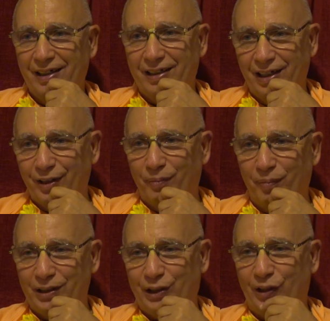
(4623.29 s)
Ananga
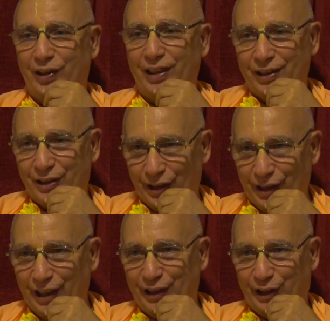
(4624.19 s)
Manjari is
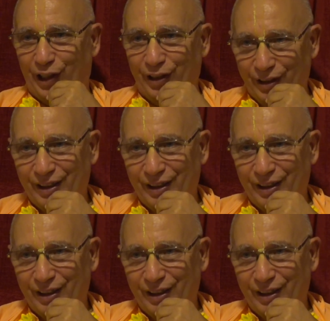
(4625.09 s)
Anisha.